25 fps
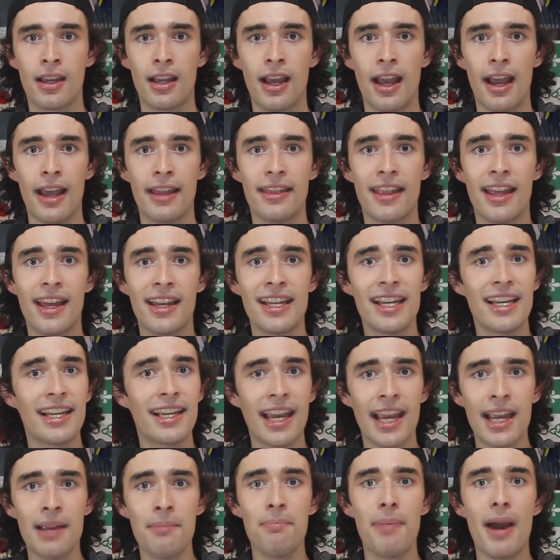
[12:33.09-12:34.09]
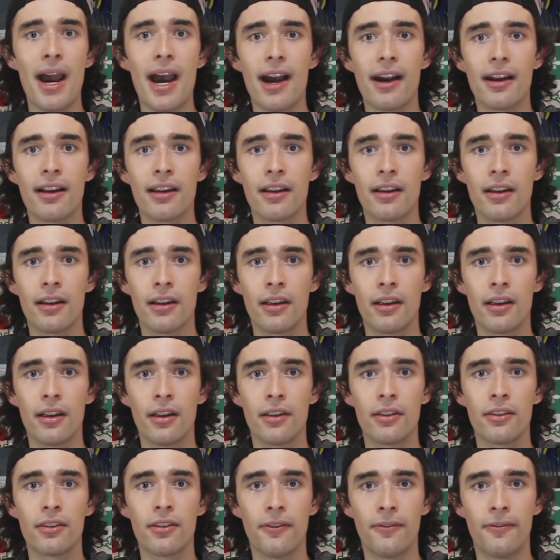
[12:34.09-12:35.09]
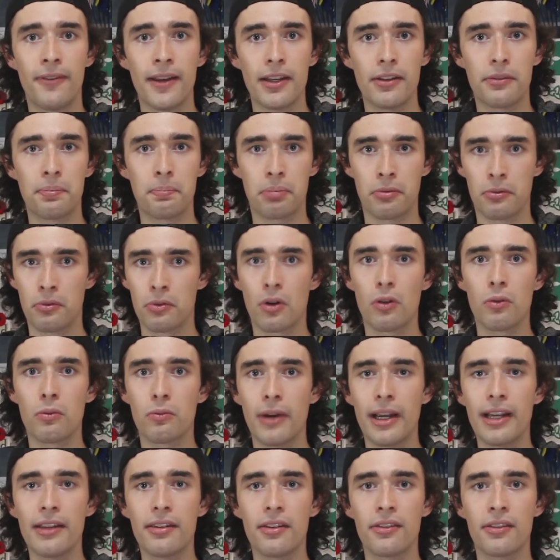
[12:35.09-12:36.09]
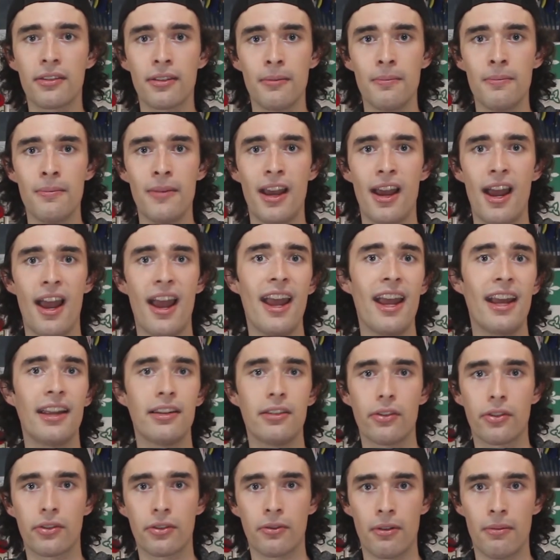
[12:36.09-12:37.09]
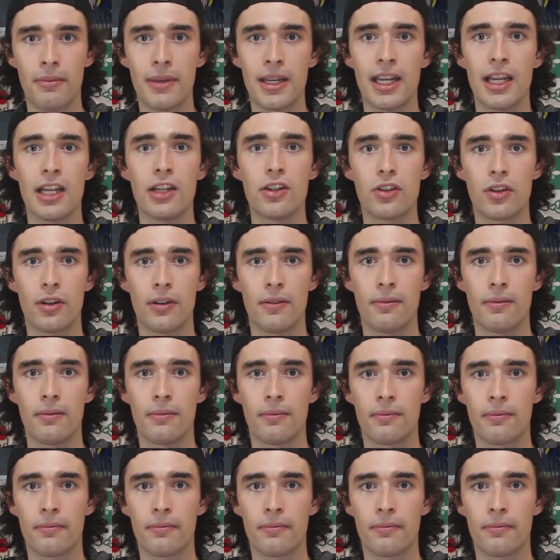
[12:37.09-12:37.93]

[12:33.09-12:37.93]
and then he came back to face brutal racism and discrimination.